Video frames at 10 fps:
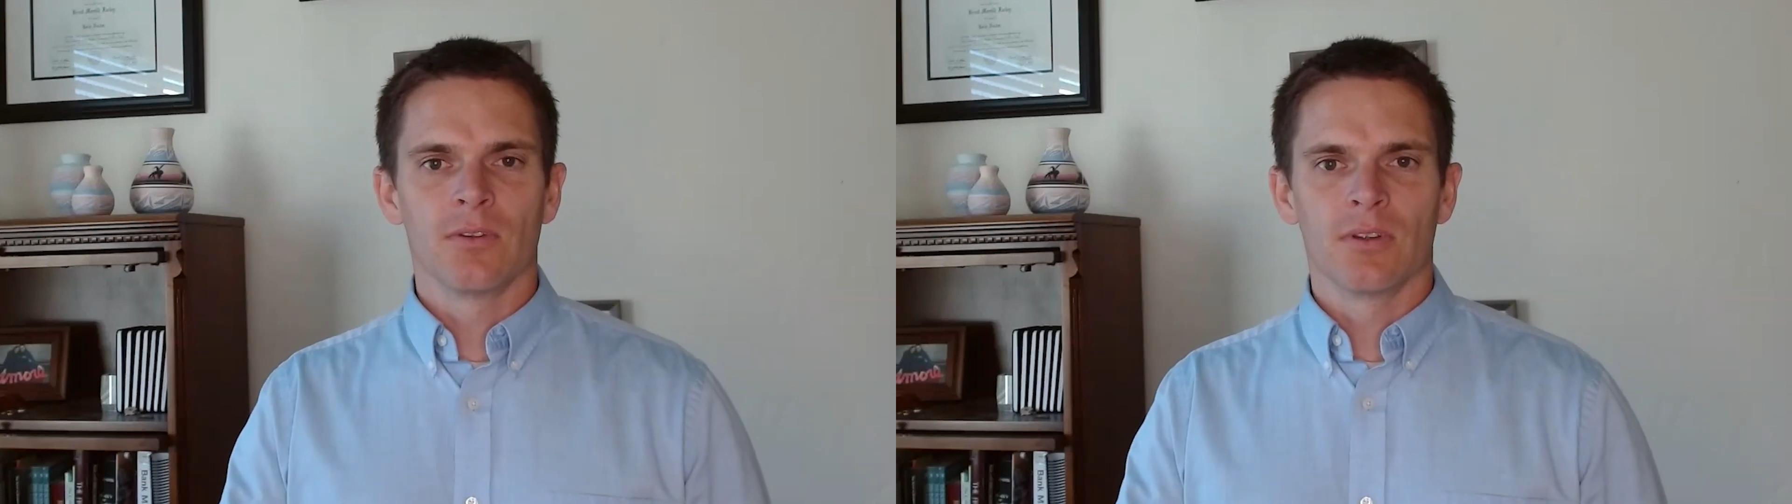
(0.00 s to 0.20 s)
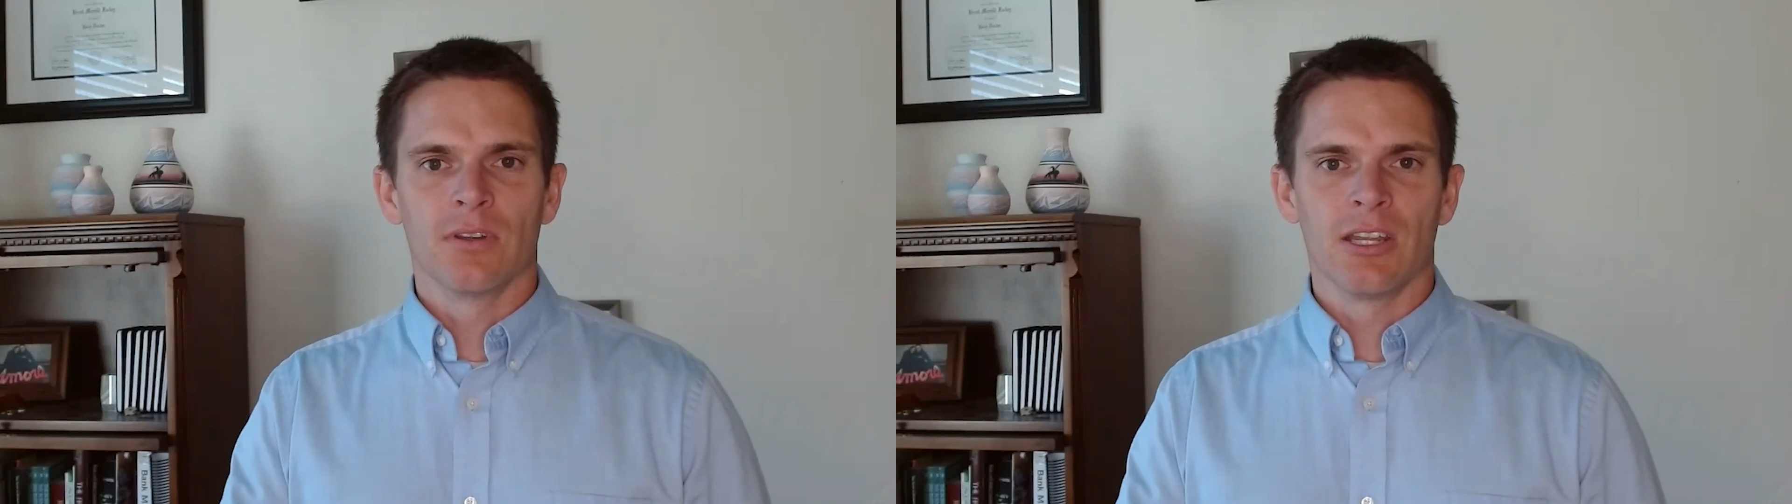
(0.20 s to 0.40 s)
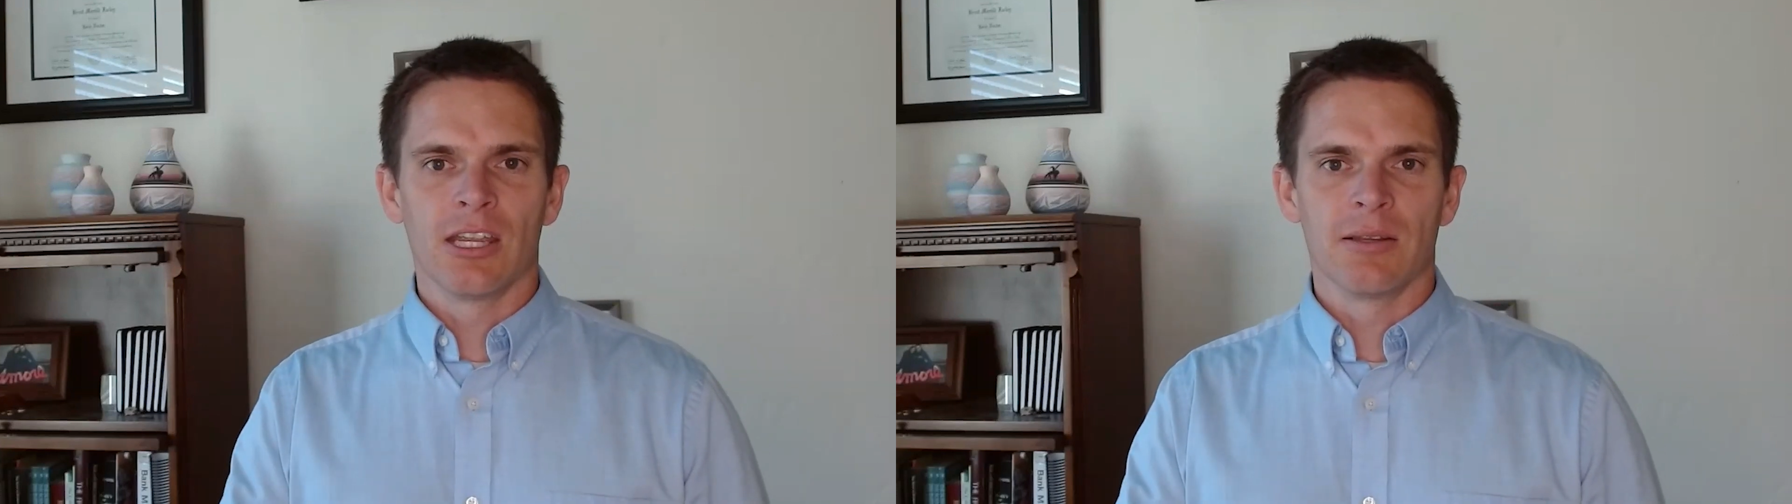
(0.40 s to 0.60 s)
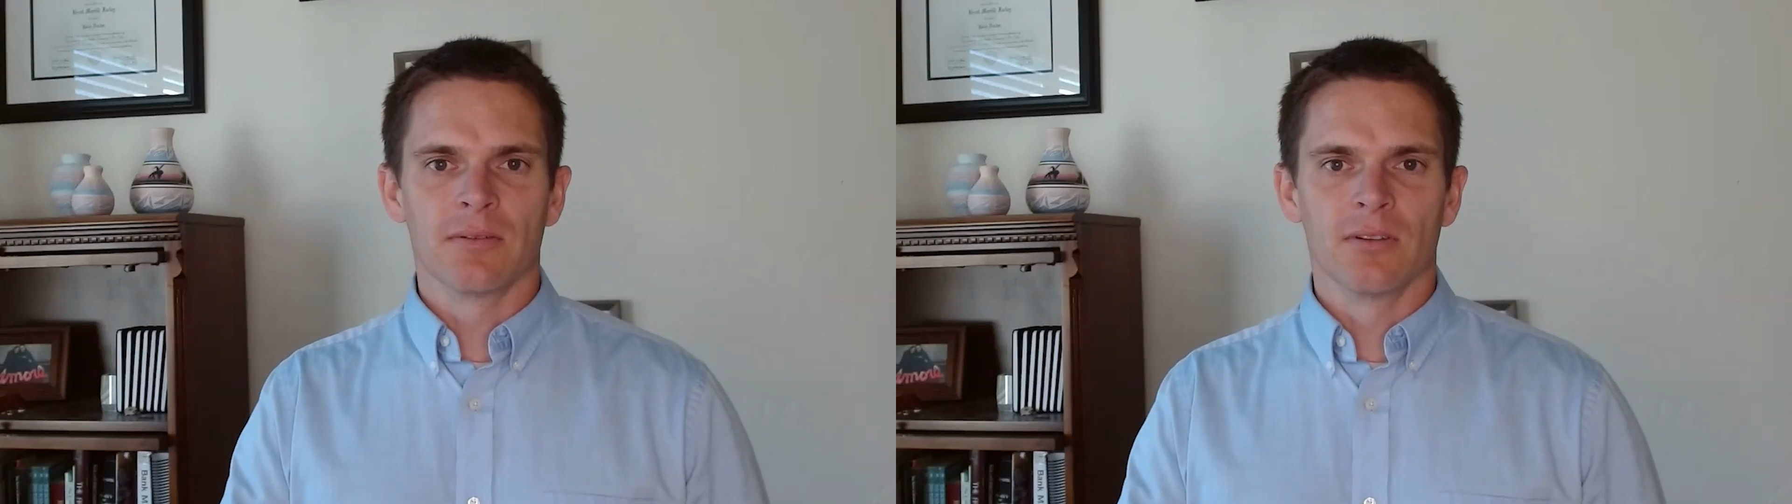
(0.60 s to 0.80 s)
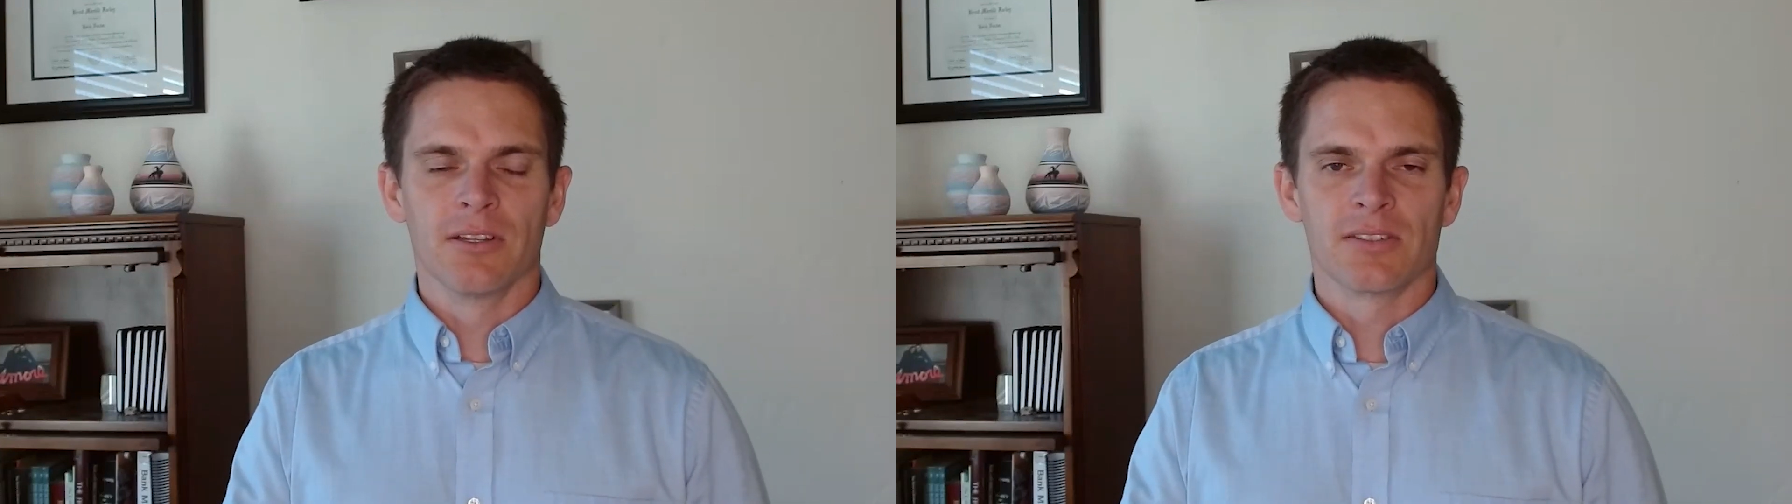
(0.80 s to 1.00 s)
They
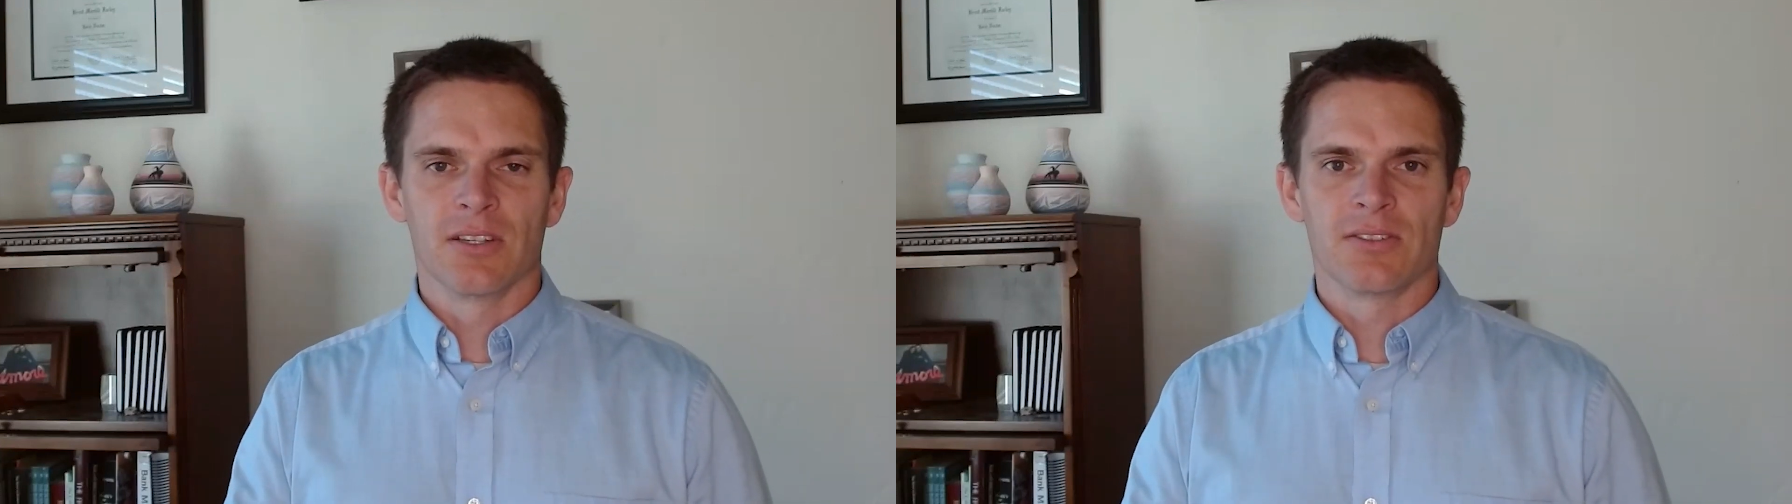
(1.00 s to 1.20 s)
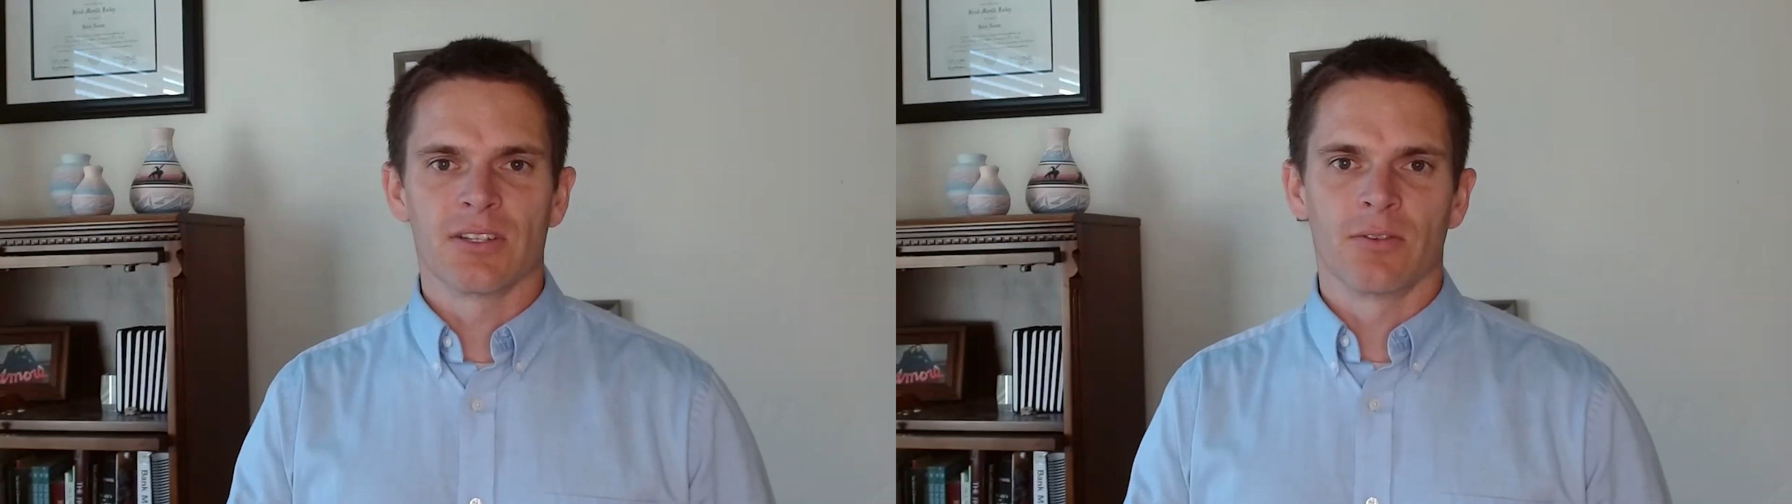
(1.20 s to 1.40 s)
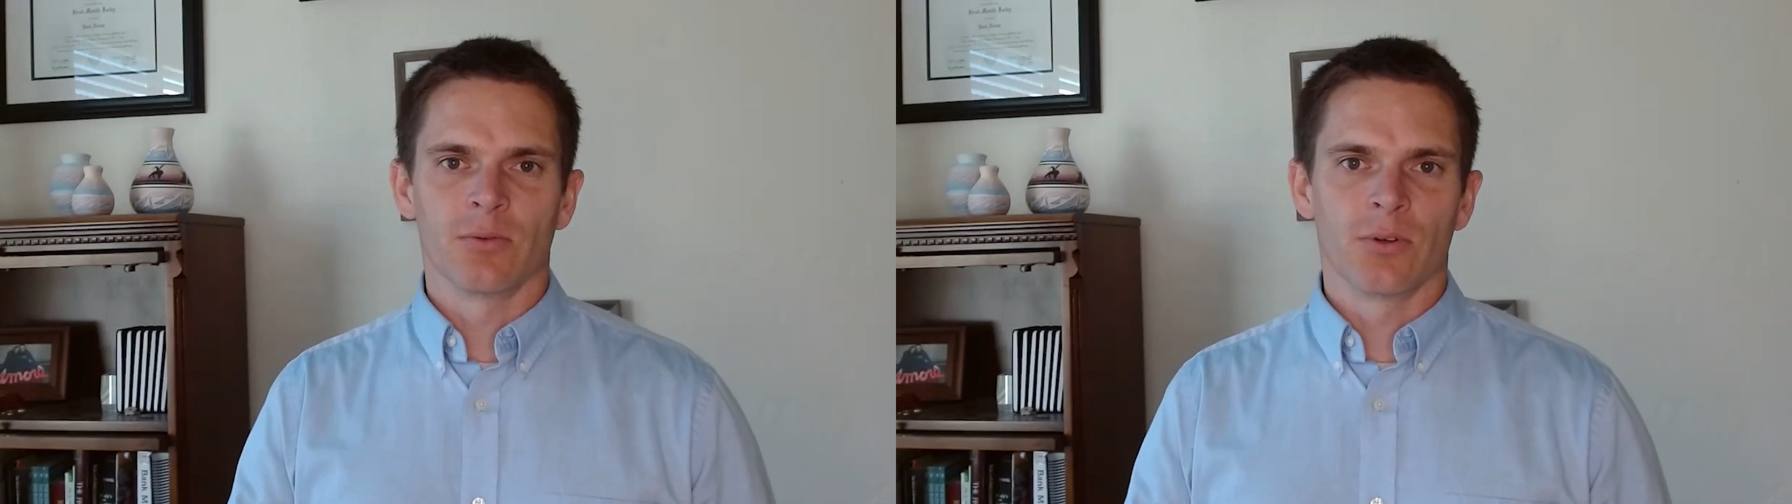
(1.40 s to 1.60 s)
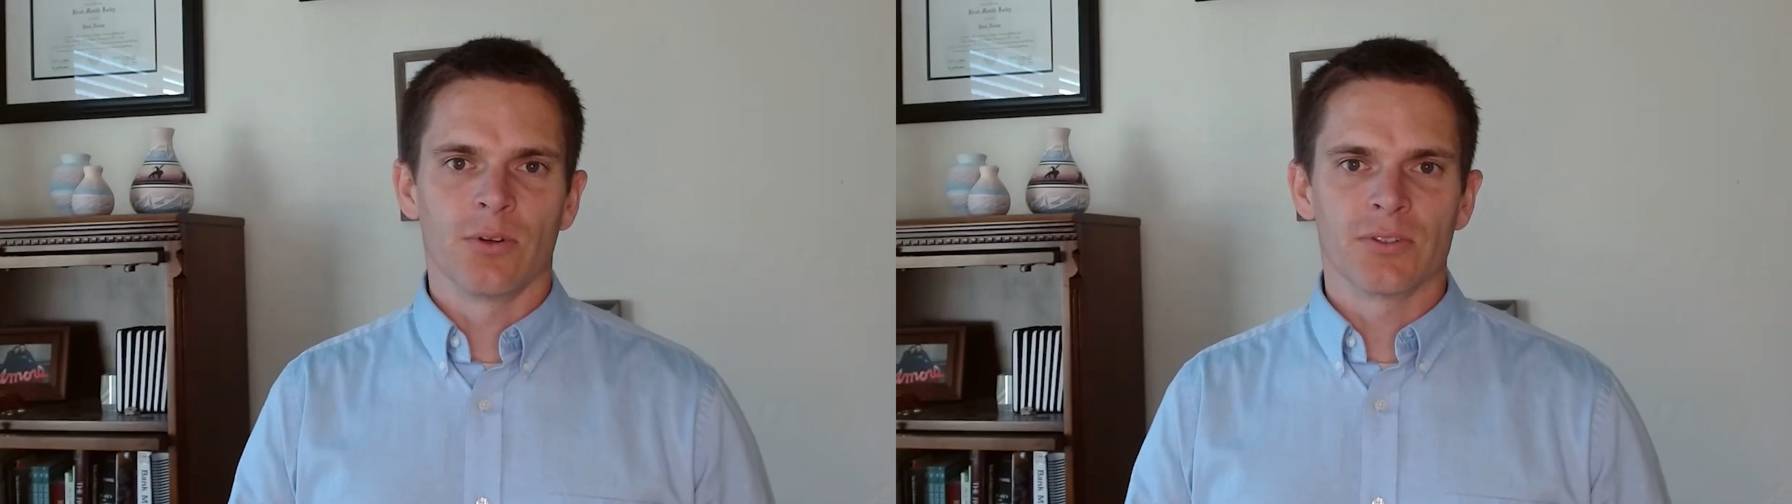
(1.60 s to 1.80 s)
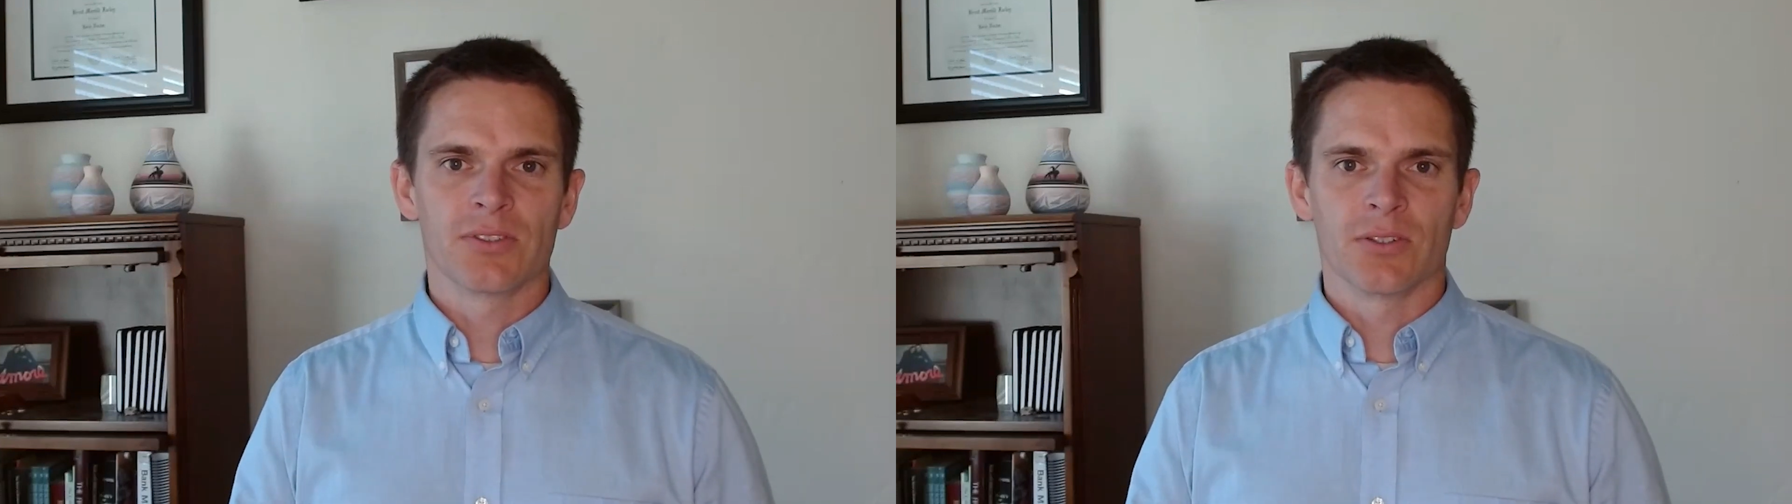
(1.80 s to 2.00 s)
listed several roles.